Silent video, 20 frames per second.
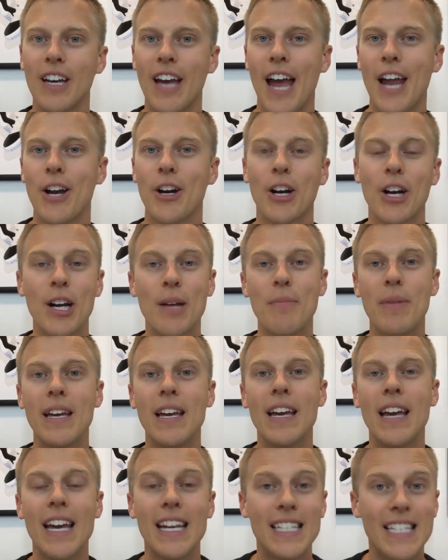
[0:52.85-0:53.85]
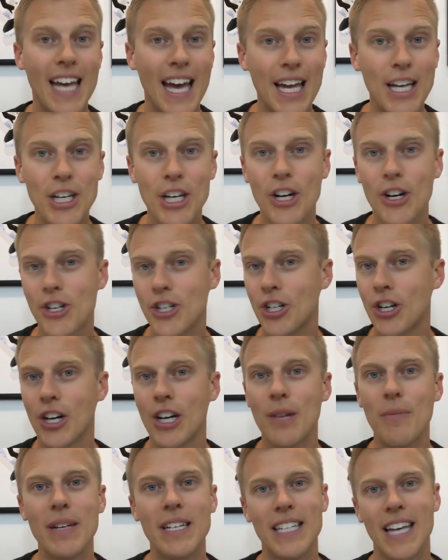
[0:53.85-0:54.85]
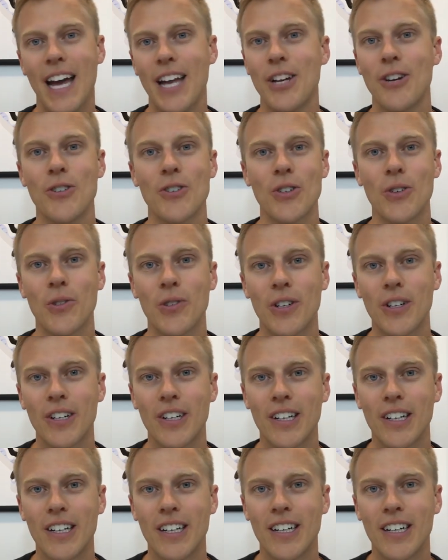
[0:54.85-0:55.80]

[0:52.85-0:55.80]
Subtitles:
and you're going to be, in 10 years, you're going to be 10 years older.